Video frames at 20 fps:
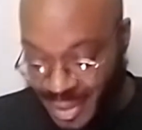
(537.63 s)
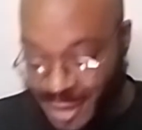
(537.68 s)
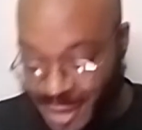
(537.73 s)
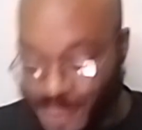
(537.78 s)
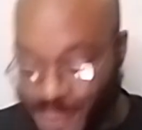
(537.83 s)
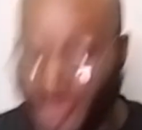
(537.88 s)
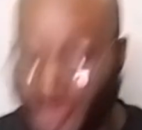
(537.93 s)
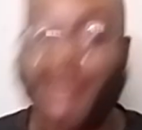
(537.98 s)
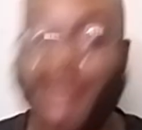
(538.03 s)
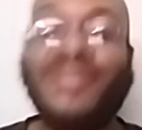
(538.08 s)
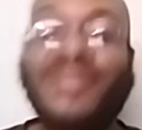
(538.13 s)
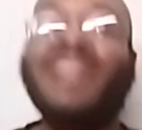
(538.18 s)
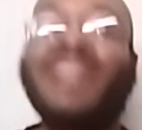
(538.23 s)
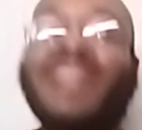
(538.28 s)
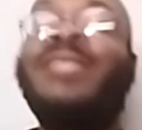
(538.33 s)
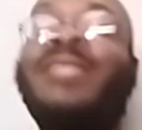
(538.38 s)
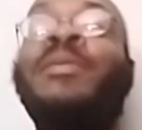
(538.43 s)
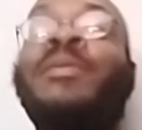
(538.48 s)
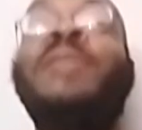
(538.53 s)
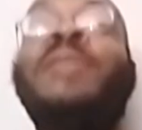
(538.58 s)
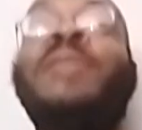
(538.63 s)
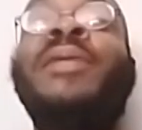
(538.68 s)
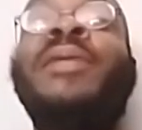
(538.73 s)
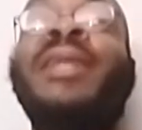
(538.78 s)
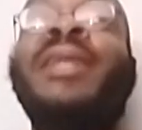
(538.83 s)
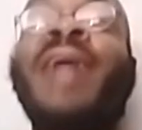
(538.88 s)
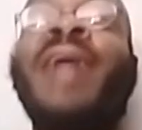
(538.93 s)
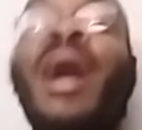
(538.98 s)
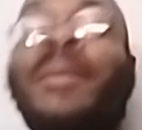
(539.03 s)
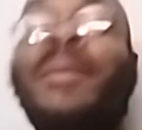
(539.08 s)
whatever, because the people in the
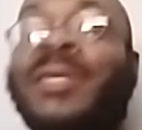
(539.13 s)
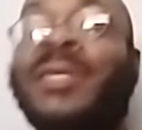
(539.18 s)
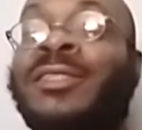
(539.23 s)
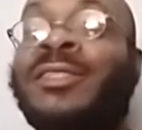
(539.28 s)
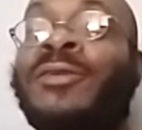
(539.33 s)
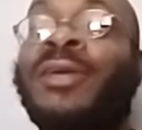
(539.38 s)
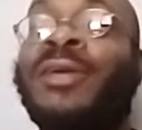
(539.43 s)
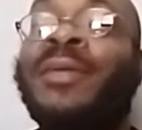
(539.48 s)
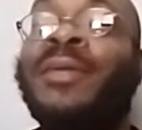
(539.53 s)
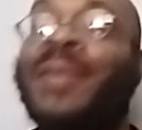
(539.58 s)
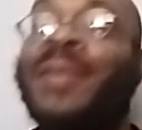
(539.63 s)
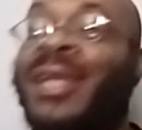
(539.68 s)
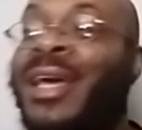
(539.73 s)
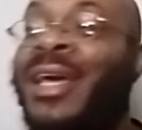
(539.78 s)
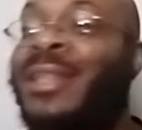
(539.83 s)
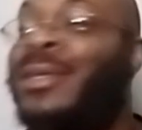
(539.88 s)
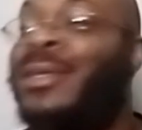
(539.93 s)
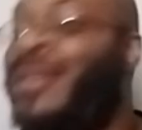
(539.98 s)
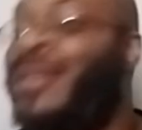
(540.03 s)
comments gonna get me together.